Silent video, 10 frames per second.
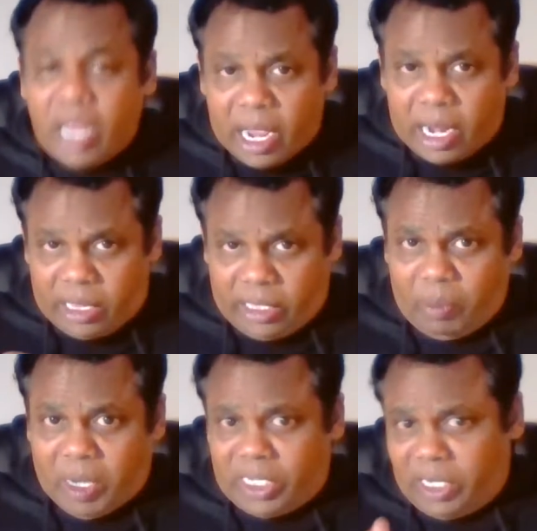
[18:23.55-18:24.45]
And I think
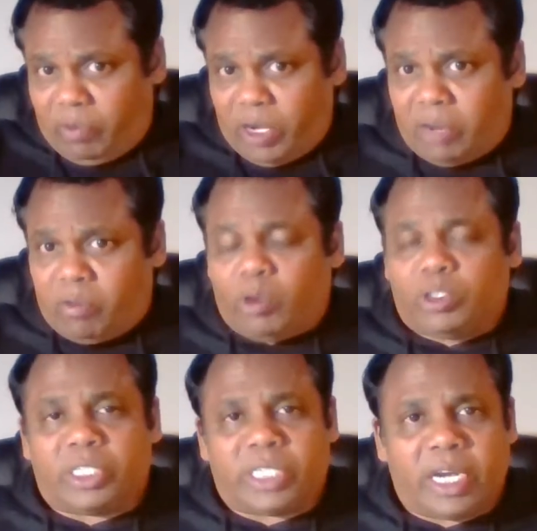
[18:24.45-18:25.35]
my team would have
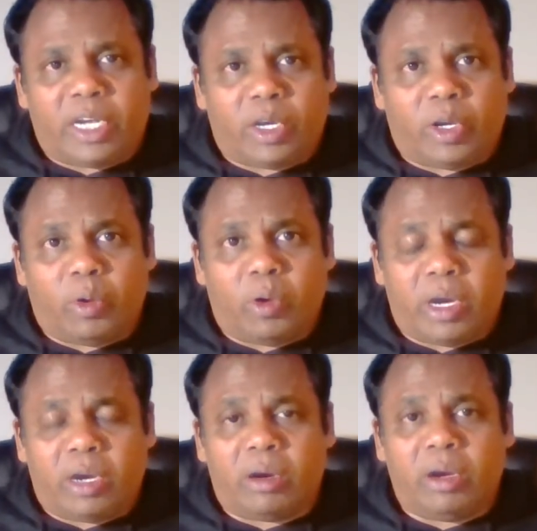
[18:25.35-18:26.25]
also sent you
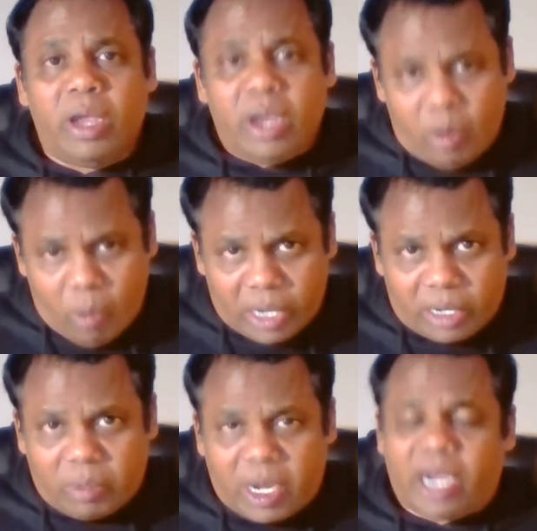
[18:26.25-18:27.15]
a
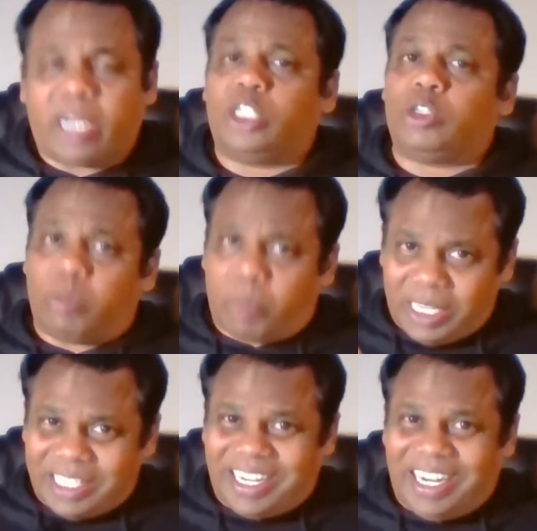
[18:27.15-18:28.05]
welcome guide. So
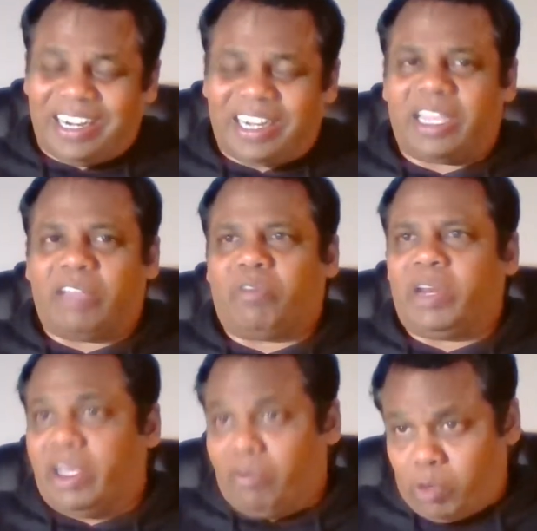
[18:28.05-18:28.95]
please read it
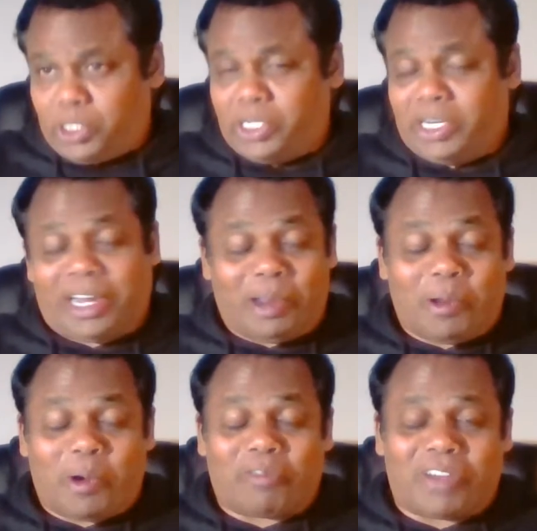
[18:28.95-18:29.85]
carefully. Unfortunately, a
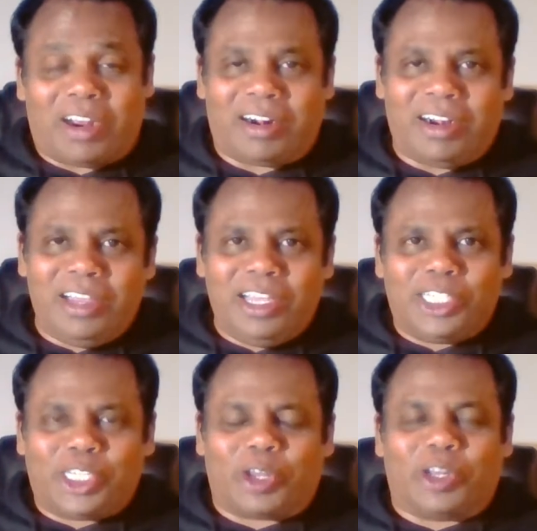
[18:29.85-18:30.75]
lot of our
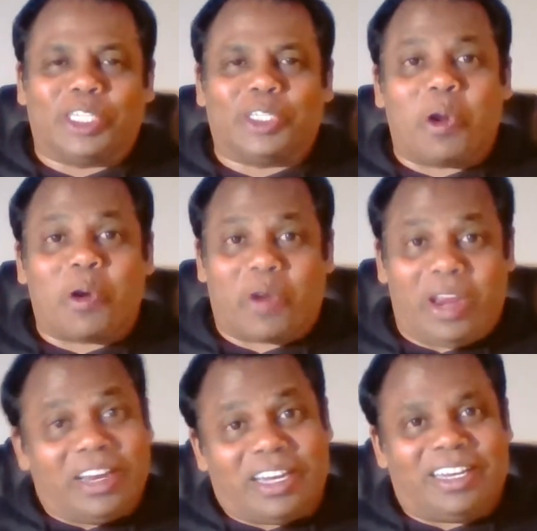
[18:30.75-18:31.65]
students don't
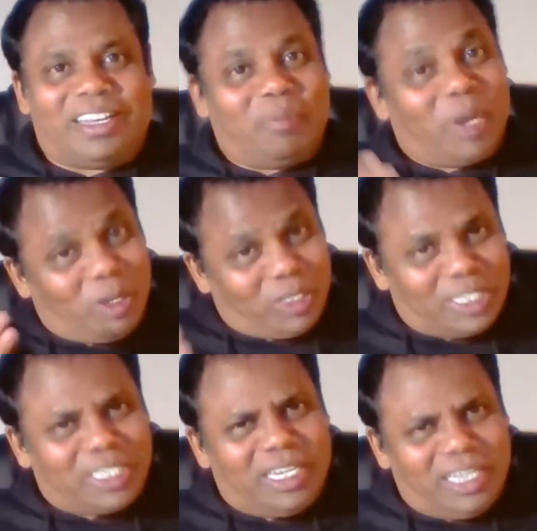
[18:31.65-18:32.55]
read it because
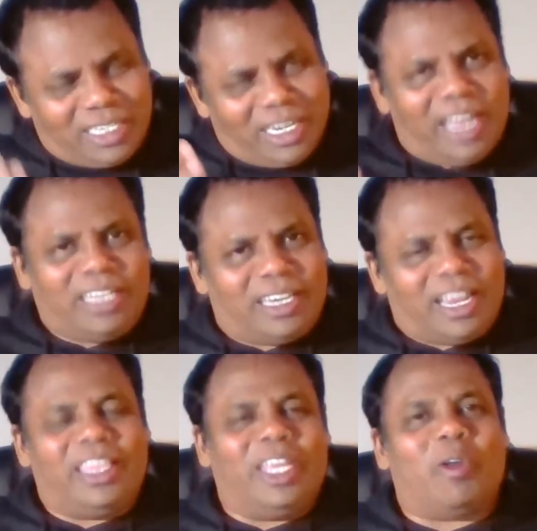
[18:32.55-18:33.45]
it's a nice
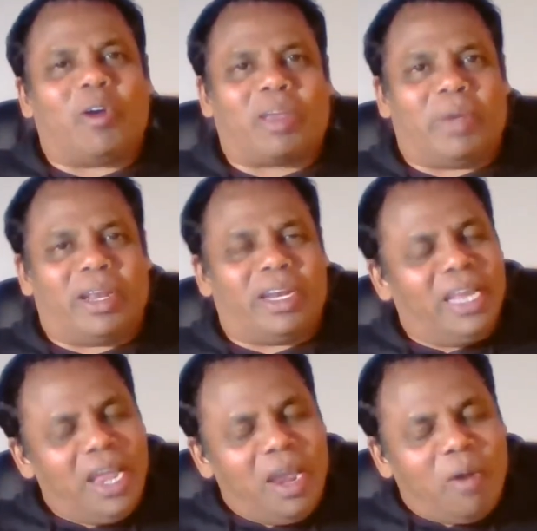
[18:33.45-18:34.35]
lengthy document
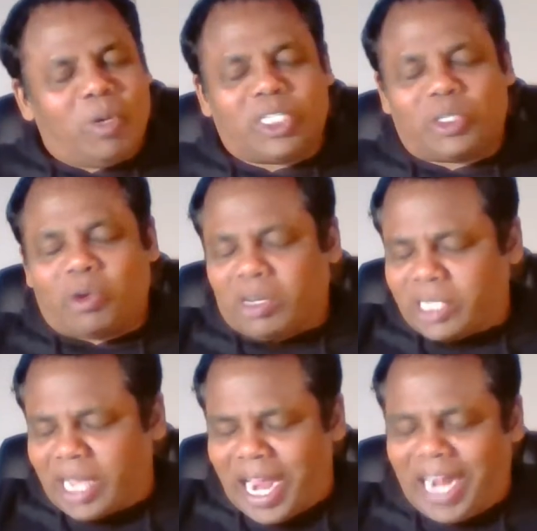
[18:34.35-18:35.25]
which talks
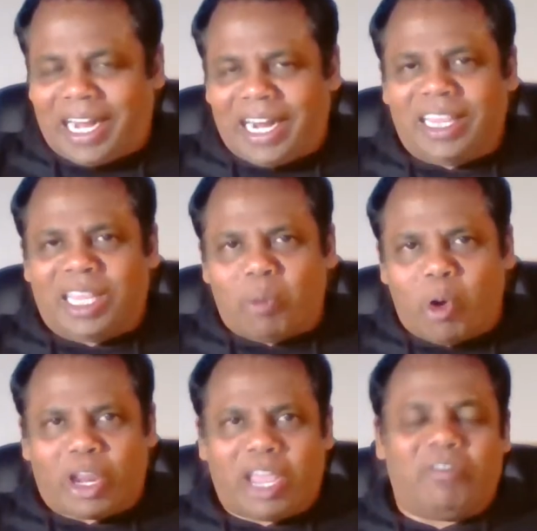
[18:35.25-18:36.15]
at length
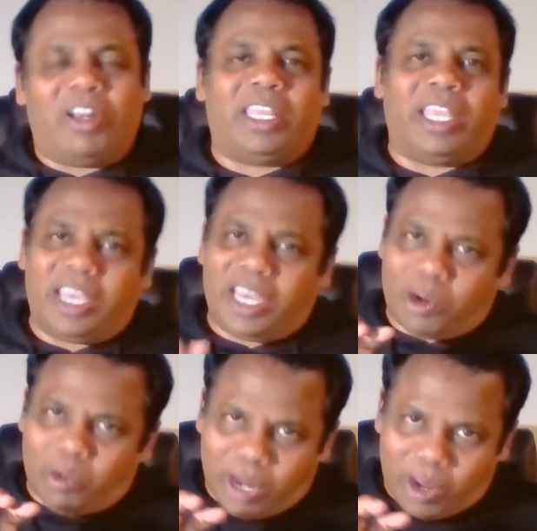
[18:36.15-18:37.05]
about everything,
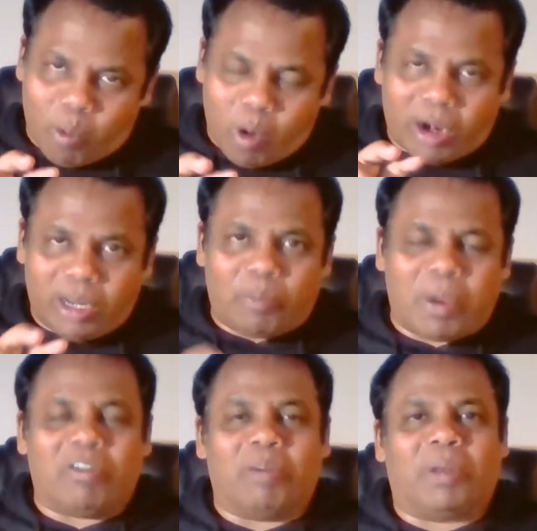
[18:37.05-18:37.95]
including what the
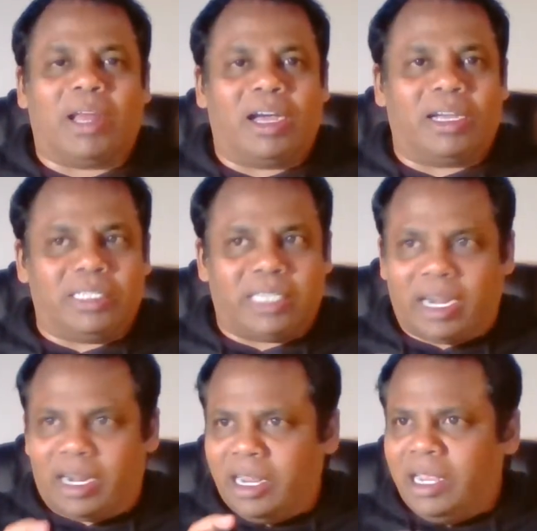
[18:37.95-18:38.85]
power plugs
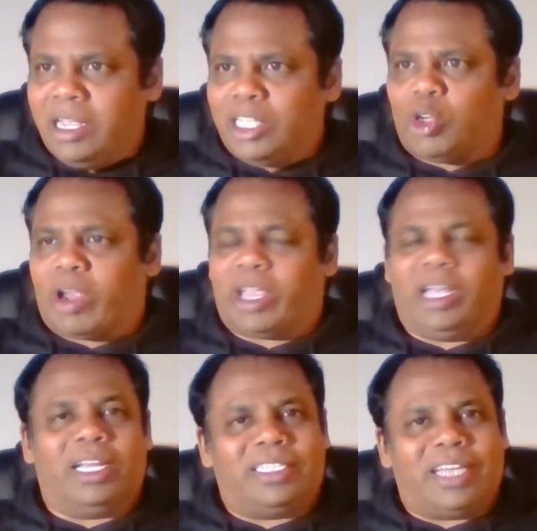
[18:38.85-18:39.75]
and
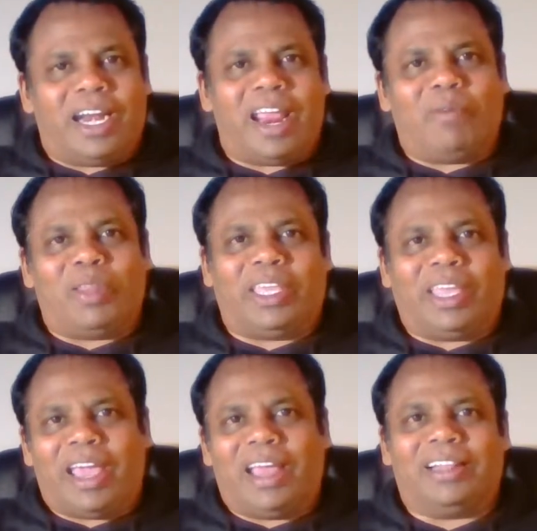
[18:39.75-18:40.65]
sockets and
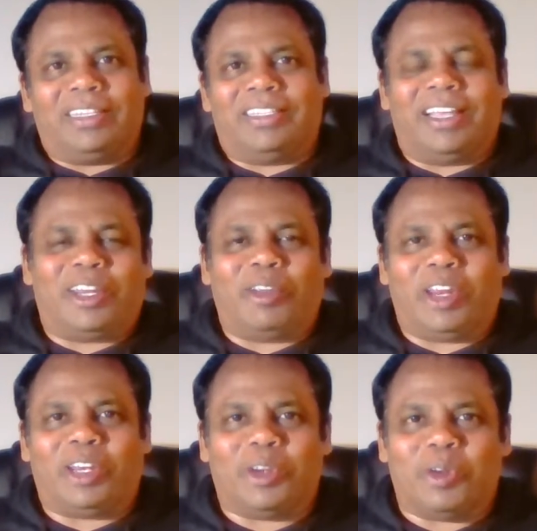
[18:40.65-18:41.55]
everything else that you
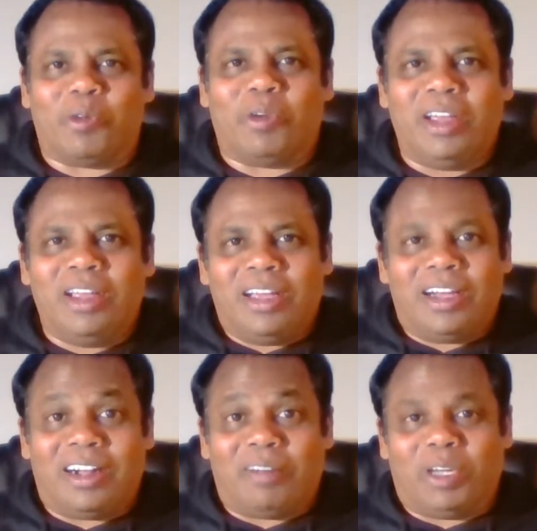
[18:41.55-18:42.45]
need to do
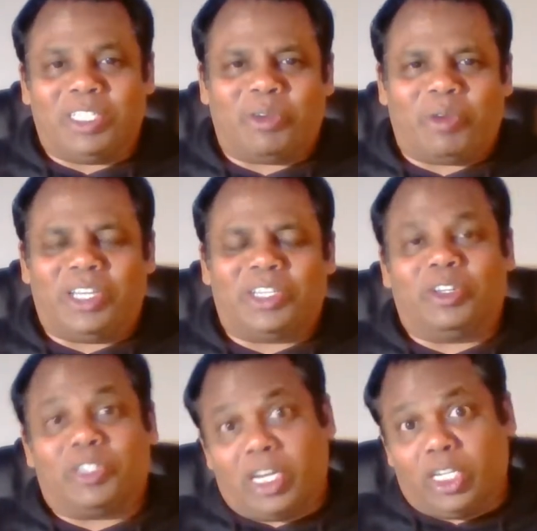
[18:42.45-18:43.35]
once you reach
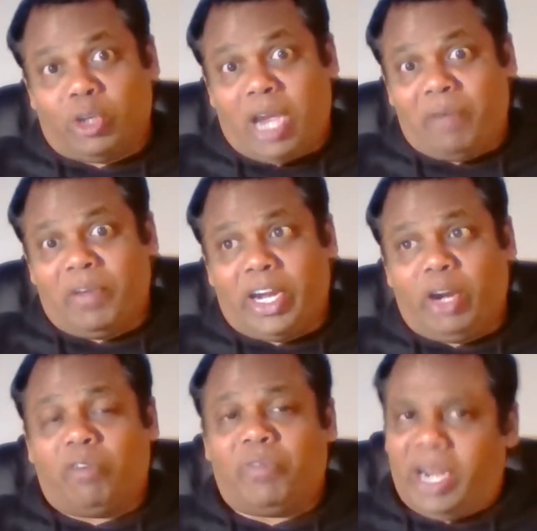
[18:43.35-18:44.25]
New Zealand. So have a
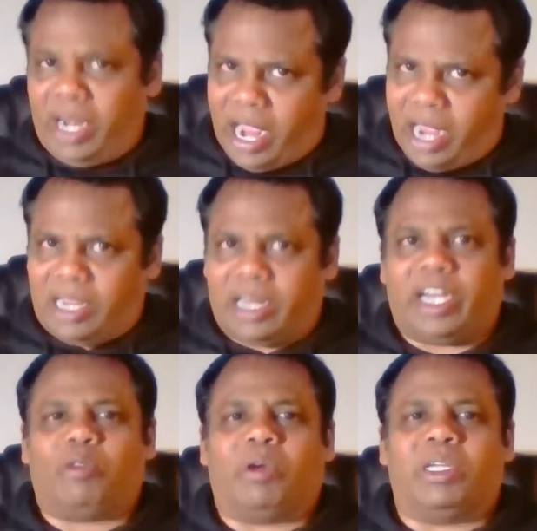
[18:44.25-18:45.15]
read of that and
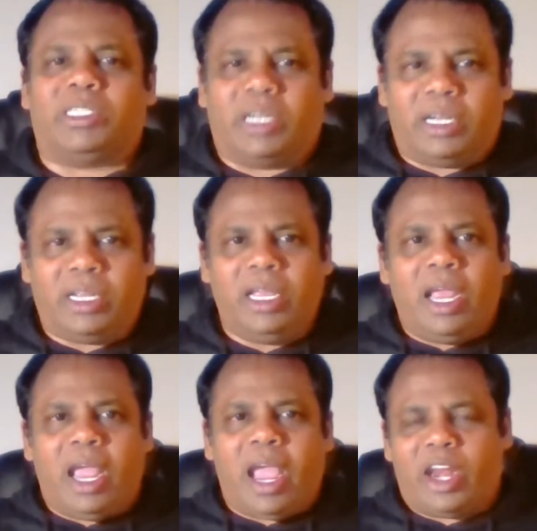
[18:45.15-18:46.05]
connect to Anjana,
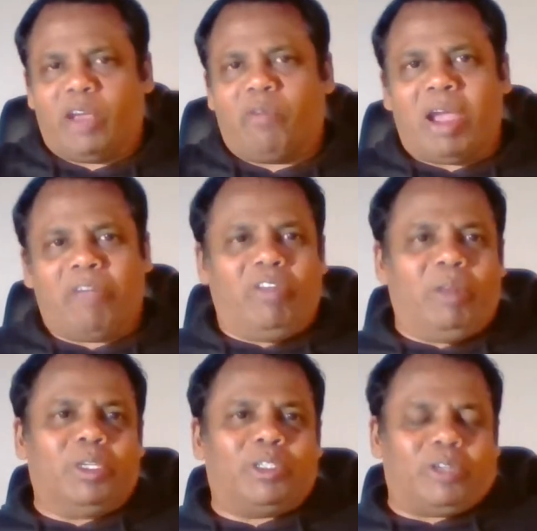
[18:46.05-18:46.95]
and your wife will
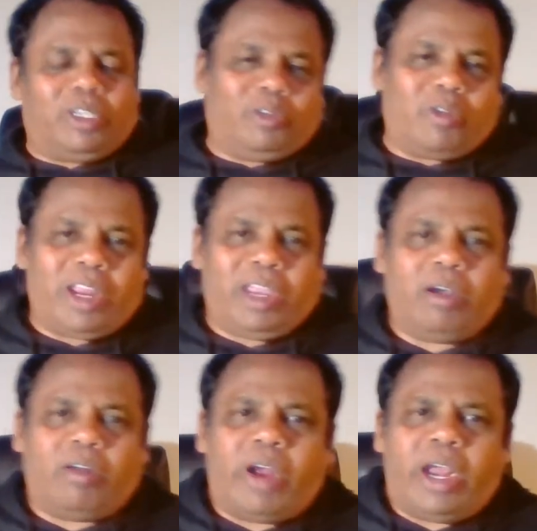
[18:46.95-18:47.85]
be sorted, Ronnie.
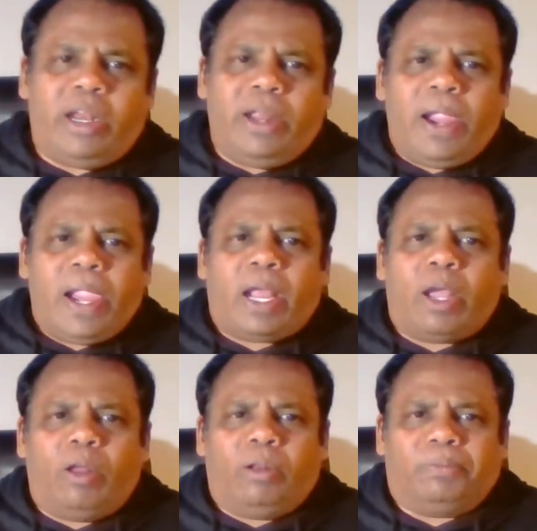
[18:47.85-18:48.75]
All right,
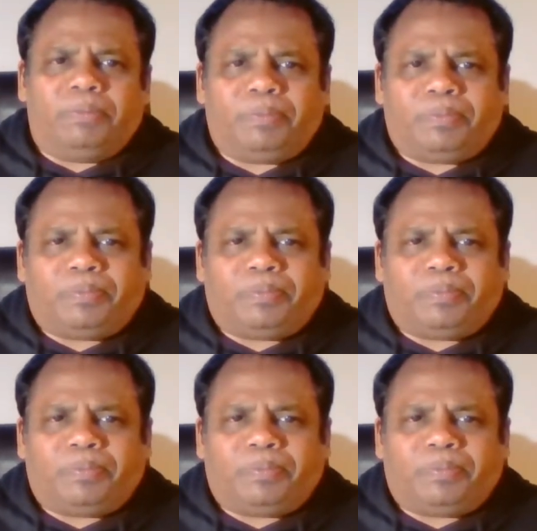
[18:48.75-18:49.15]
cool.